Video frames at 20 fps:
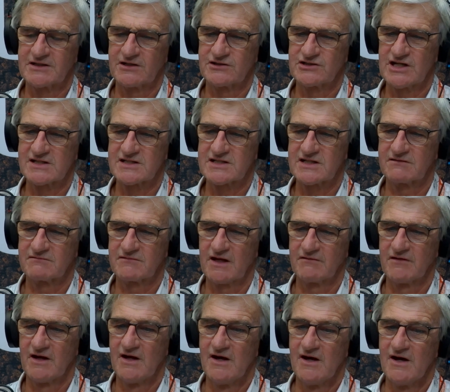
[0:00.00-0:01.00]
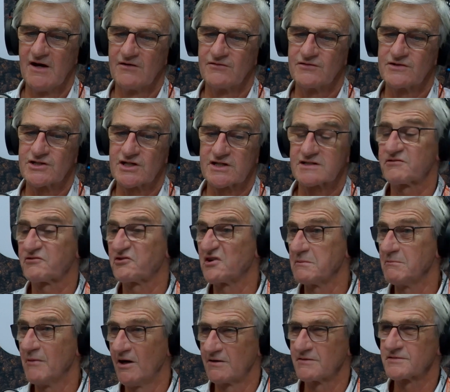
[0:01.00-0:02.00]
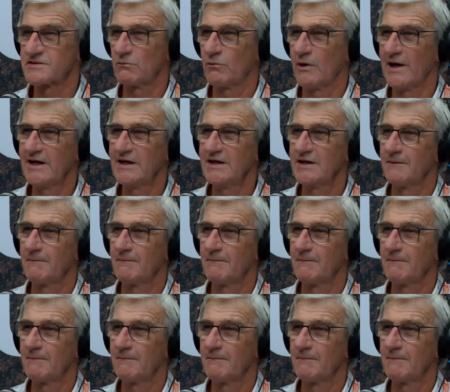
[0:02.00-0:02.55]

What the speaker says: digester just 3 miles away.